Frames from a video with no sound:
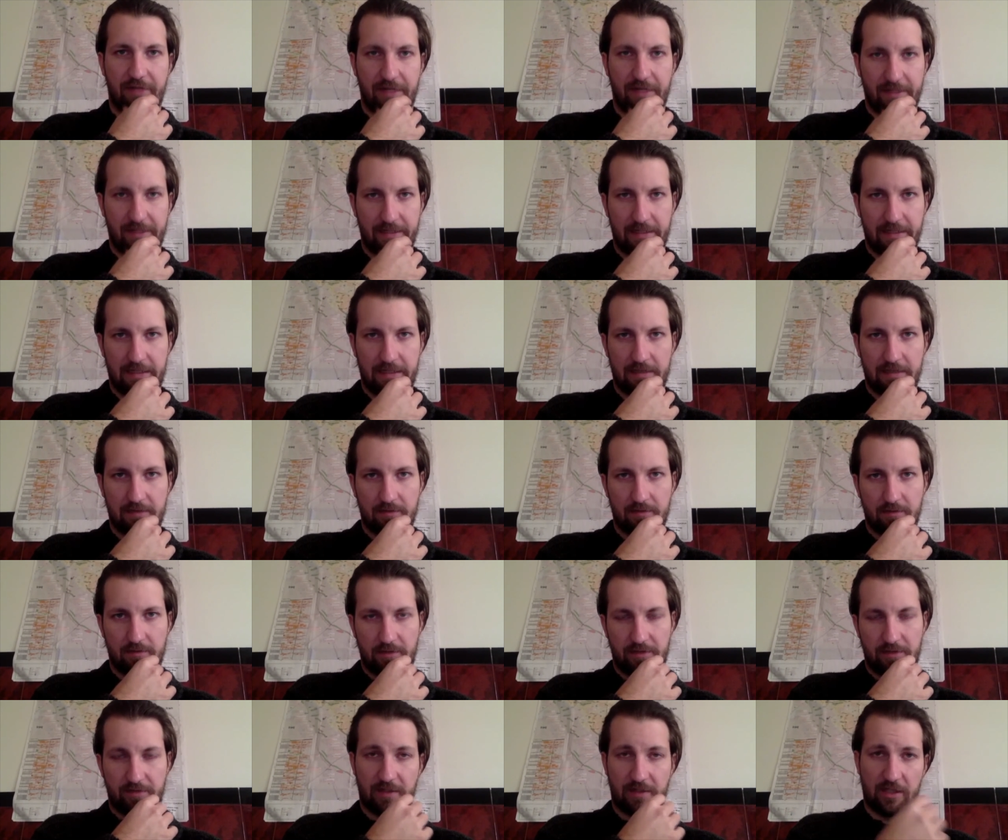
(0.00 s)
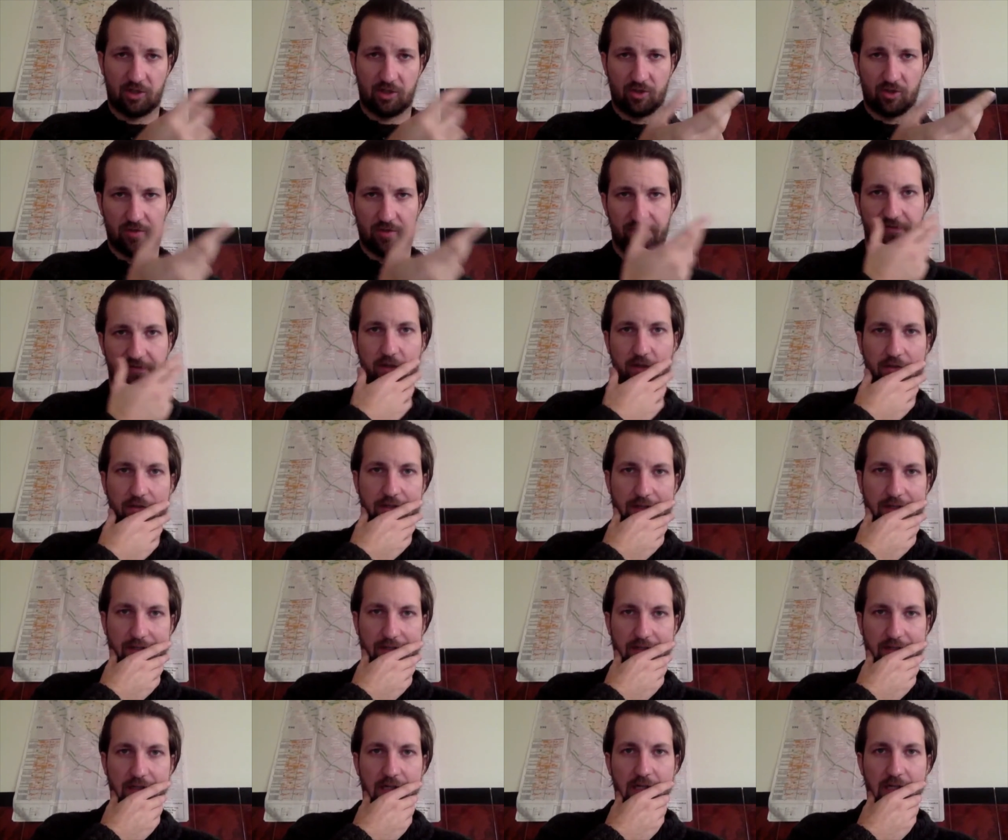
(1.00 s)
finding international
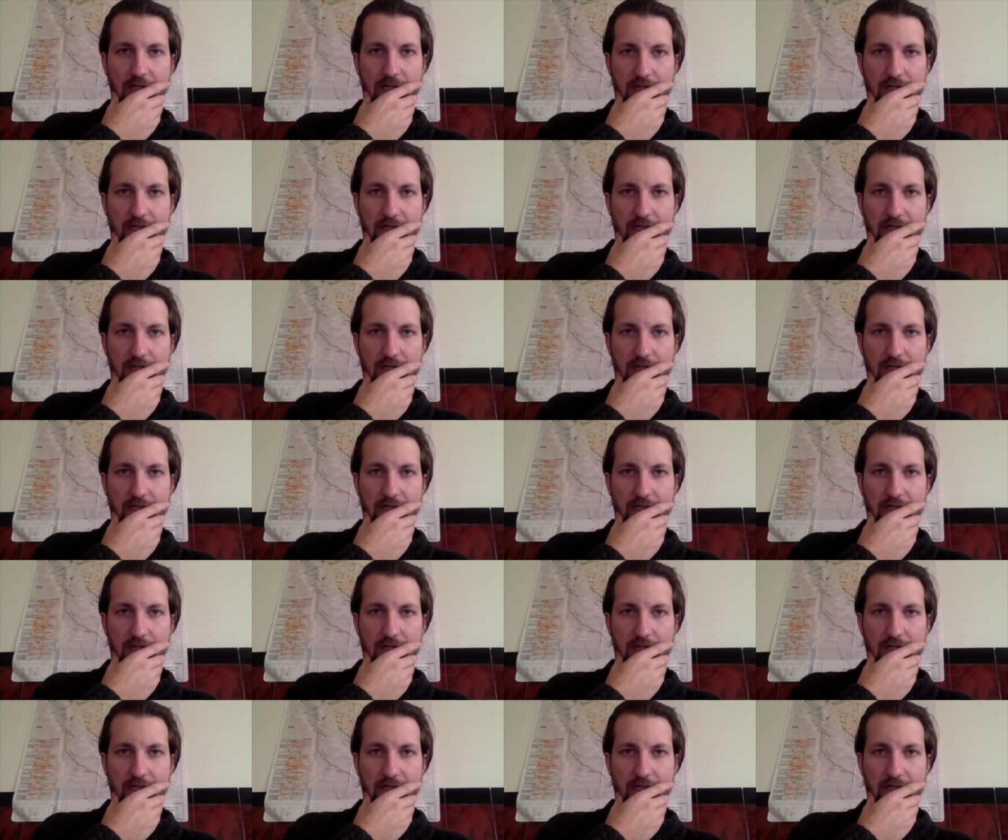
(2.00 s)
funding